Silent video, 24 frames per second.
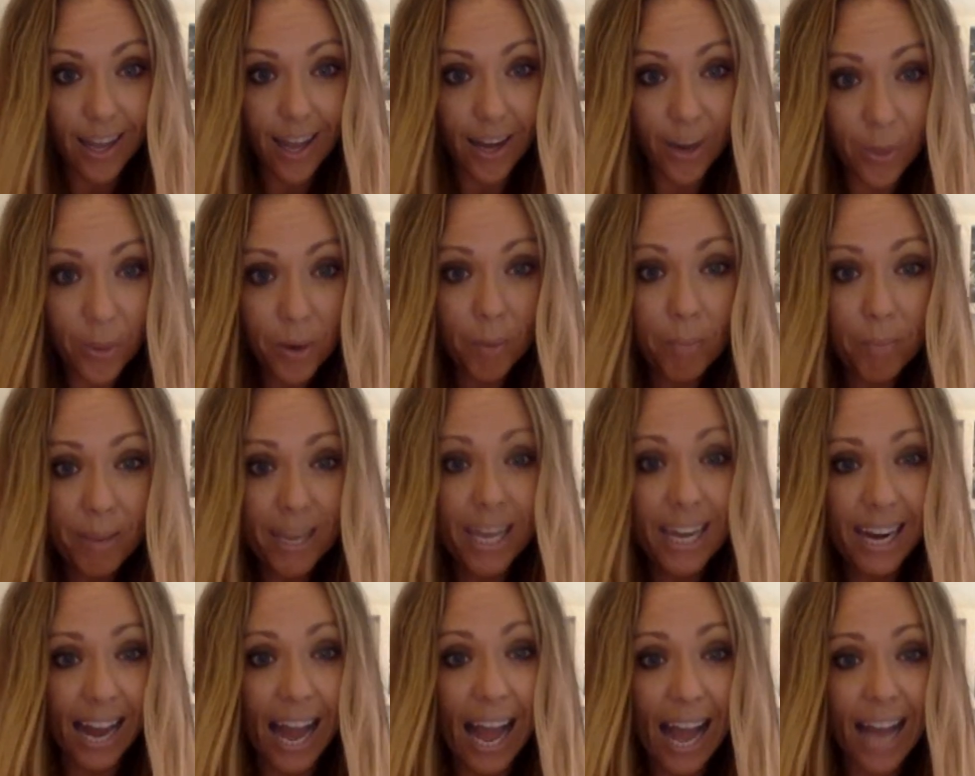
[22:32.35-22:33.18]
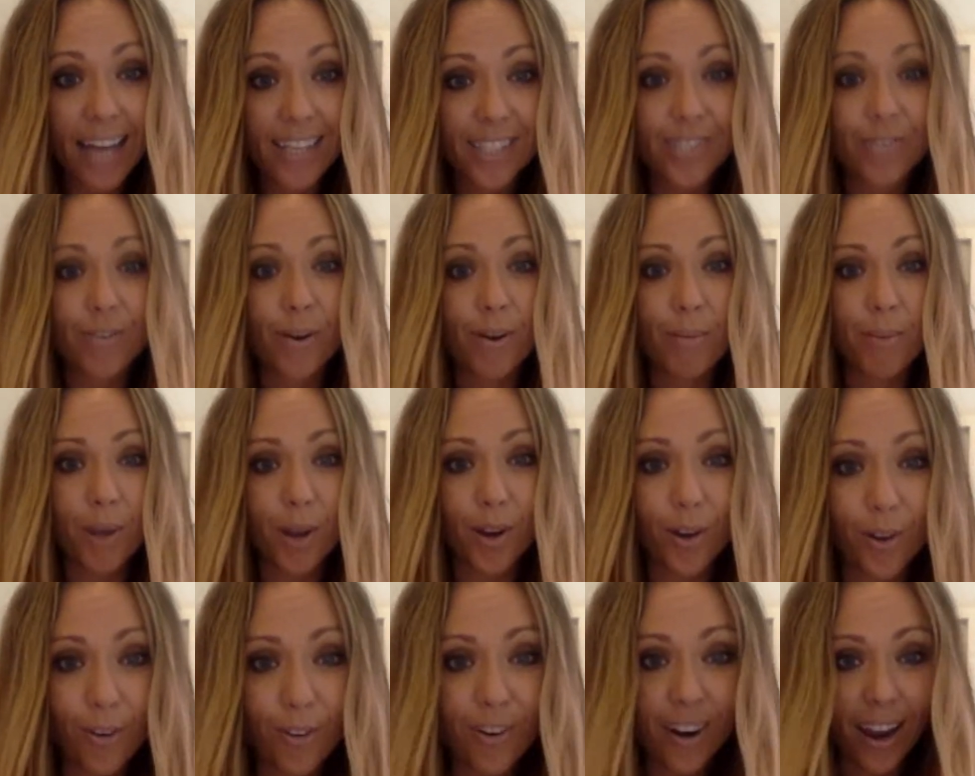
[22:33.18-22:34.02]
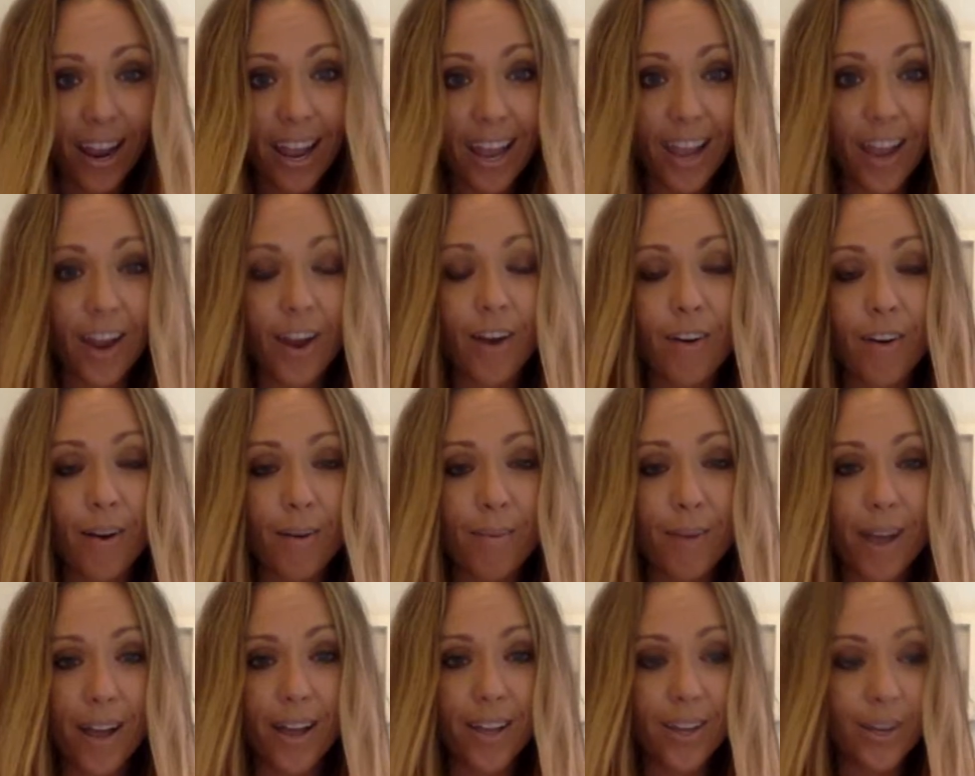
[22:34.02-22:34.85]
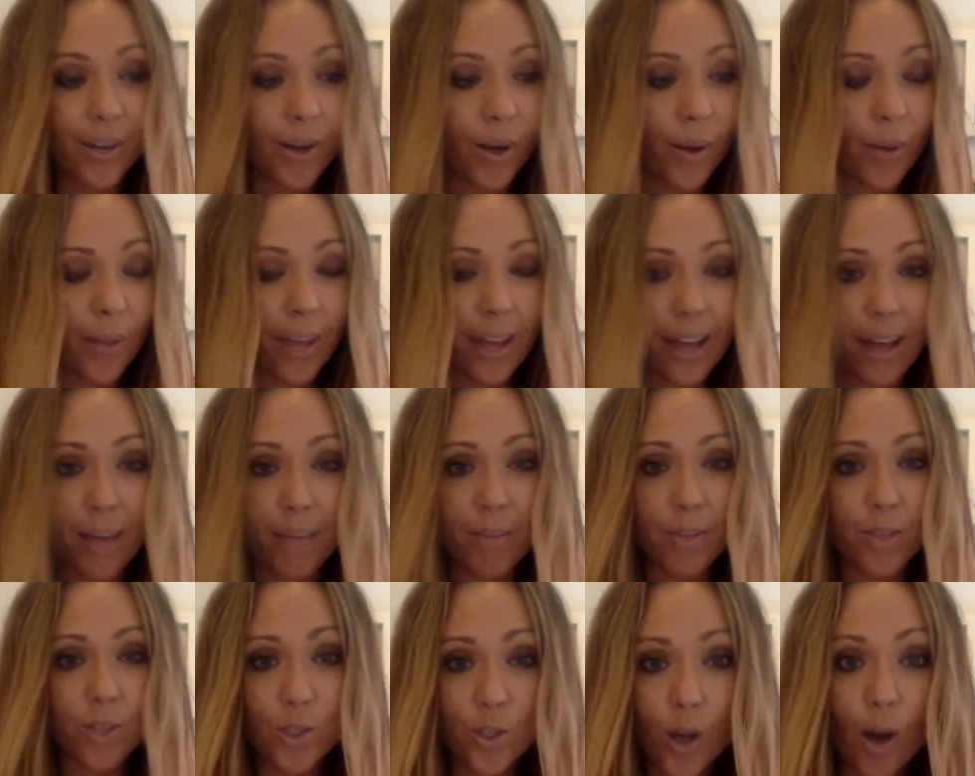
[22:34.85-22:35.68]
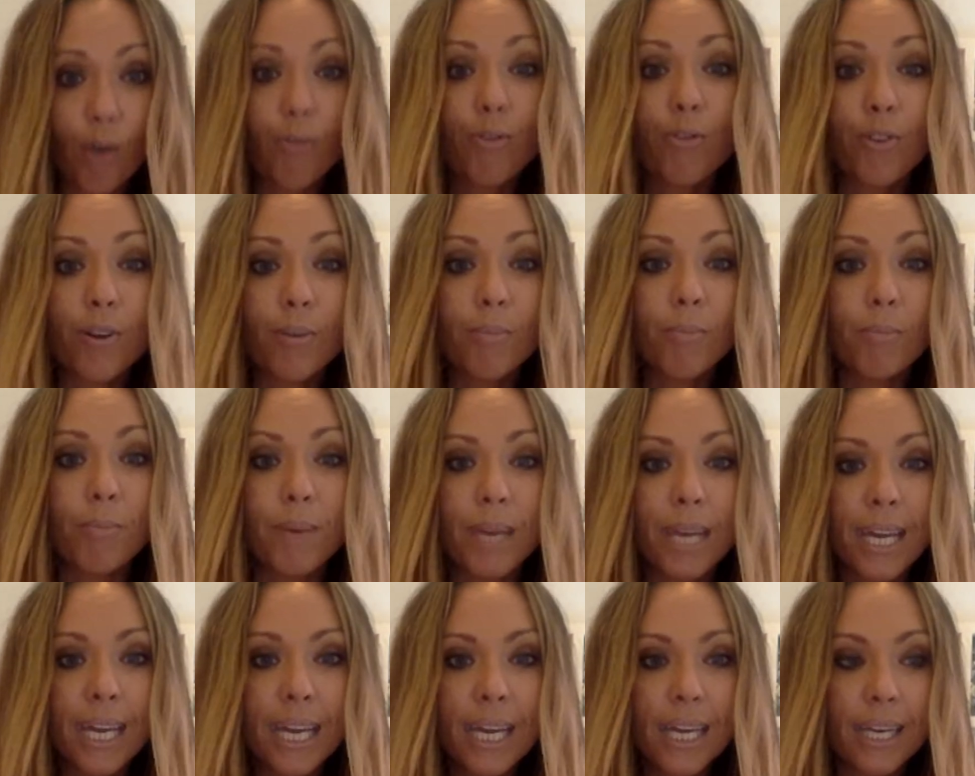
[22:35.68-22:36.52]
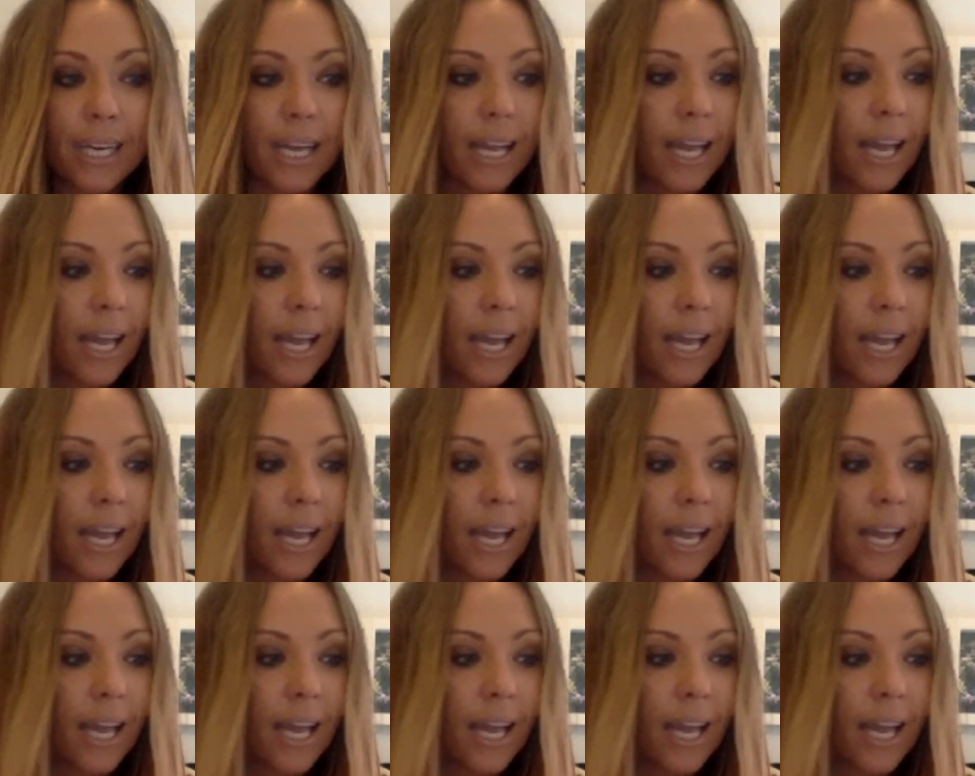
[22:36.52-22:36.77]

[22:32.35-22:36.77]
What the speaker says: I don't want to be an actor. I'm a creator. I'm a sovereign being.